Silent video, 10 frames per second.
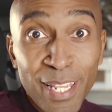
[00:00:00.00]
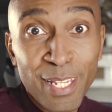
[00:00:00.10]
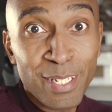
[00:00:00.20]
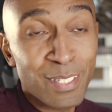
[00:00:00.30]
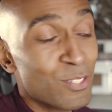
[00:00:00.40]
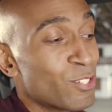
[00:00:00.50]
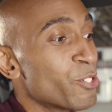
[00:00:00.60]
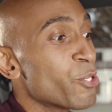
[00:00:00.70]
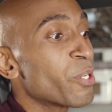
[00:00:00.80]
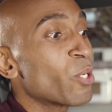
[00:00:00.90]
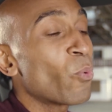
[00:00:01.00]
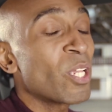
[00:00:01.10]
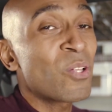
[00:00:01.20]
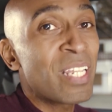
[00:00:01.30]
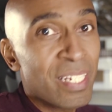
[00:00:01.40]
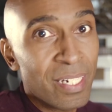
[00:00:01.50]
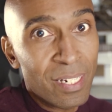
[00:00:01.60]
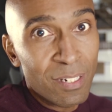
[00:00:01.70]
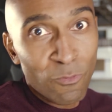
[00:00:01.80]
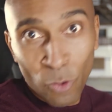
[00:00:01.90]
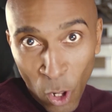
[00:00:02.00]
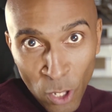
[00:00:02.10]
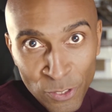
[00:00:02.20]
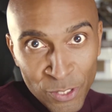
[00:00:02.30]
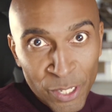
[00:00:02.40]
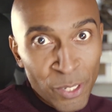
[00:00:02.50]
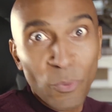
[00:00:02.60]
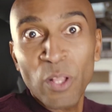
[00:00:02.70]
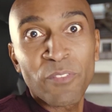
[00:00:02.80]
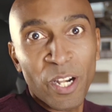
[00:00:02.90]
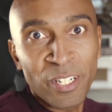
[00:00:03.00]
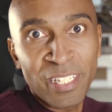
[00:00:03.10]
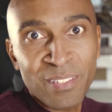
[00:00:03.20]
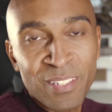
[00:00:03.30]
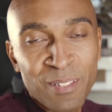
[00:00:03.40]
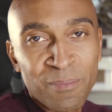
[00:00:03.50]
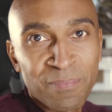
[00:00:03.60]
and steering wheel heating for all steering wheel variants.